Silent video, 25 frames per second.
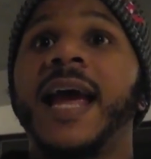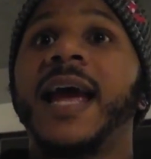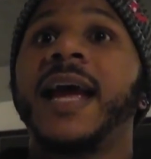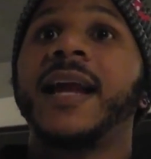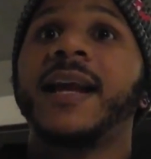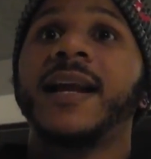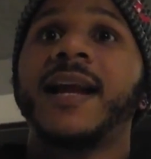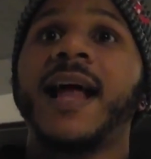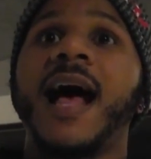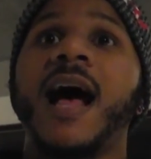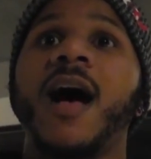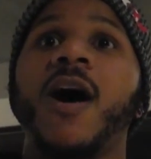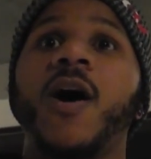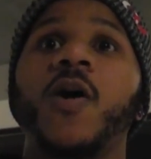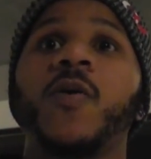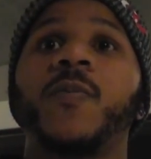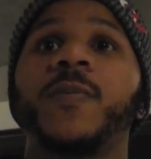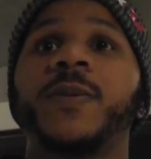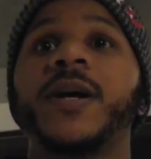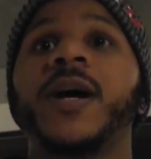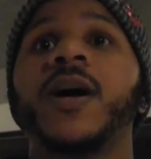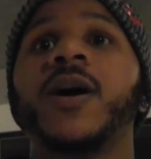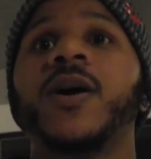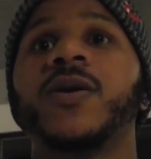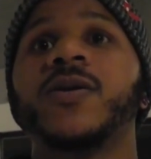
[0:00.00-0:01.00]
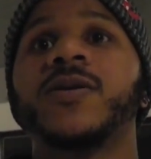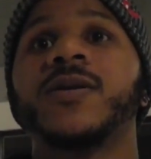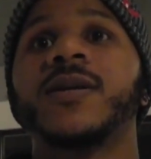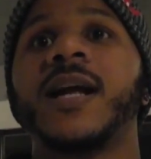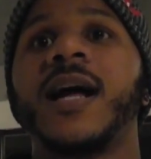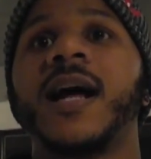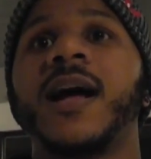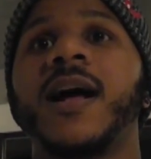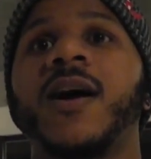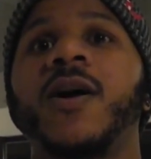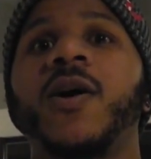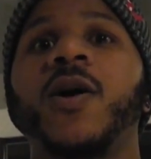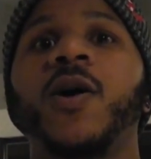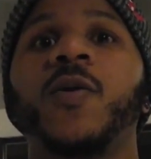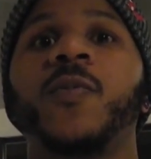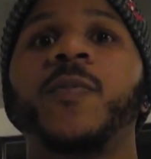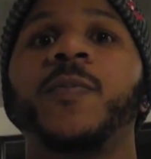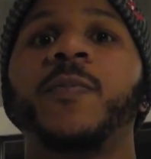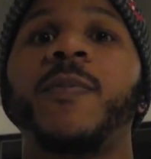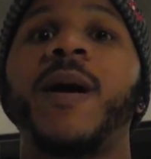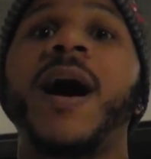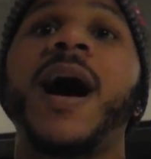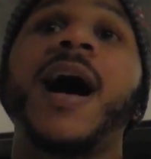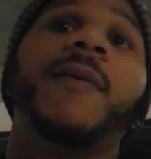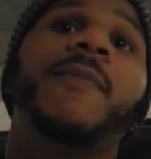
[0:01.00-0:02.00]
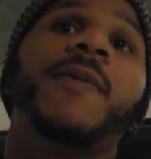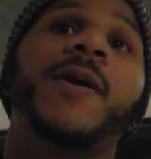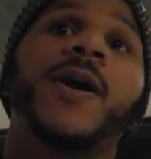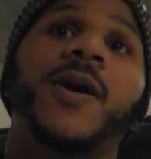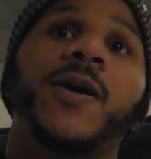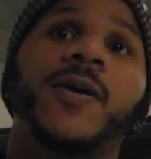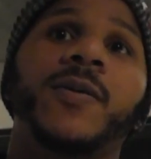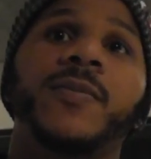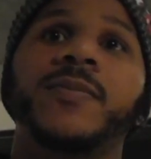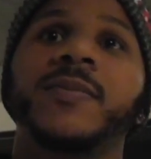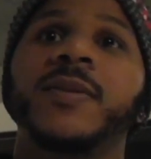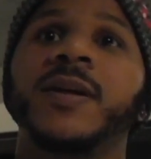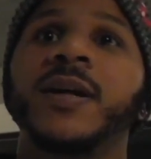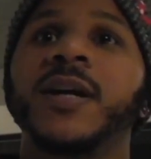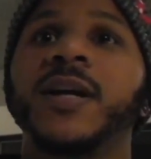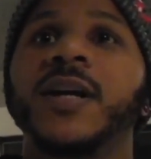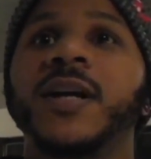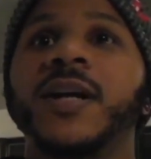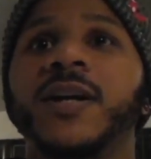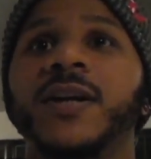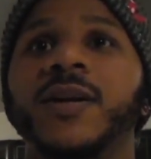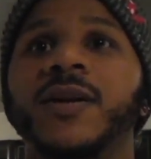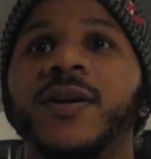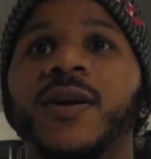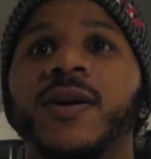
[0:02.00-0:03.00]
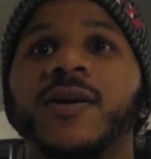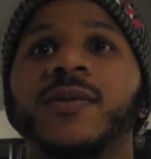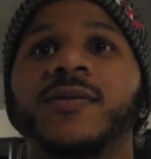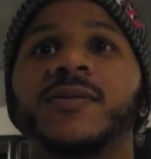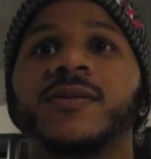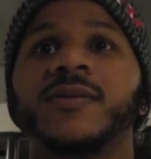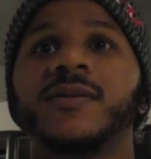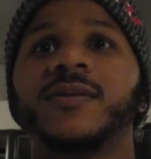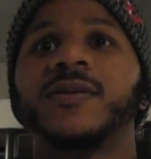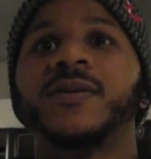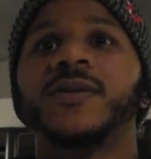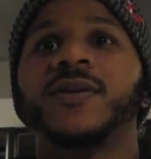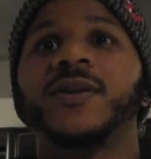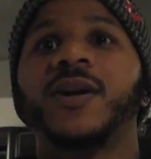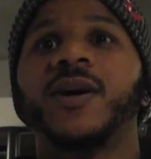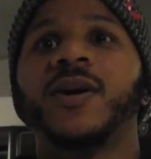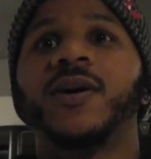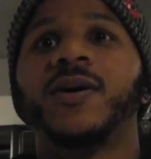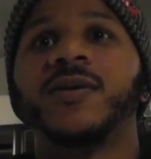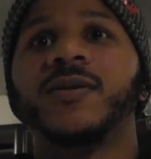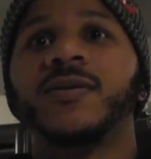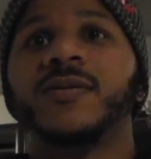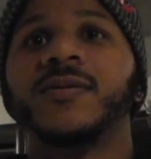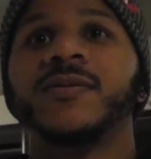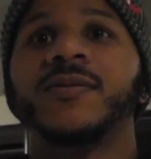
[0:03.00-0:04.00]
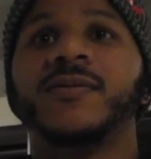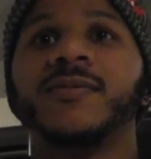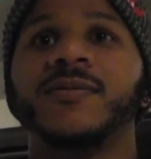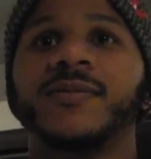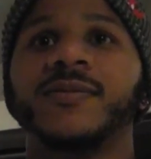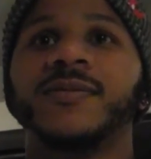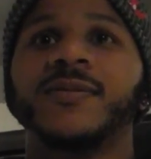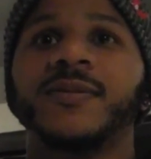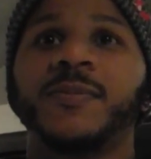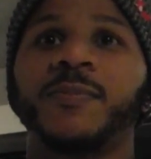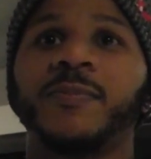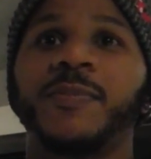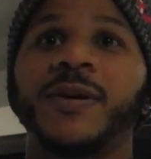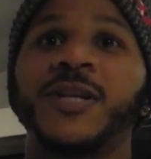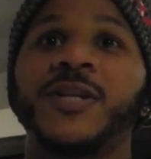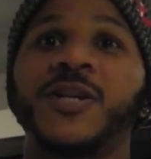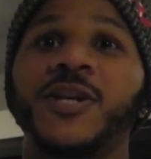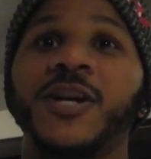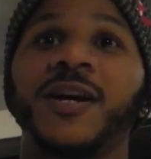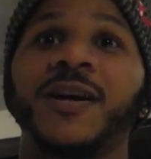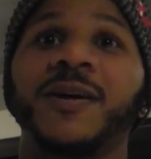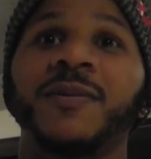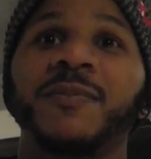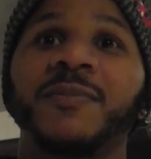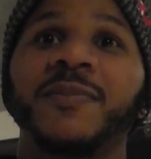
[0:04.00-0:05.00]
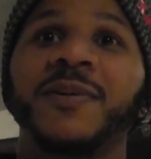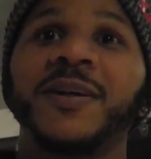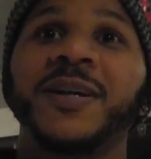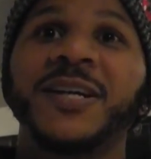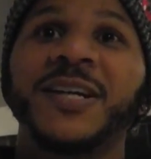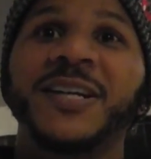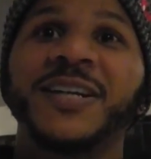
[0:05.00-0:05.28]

and I hope it goes down. I hope Bob Arum don't you know bitch up.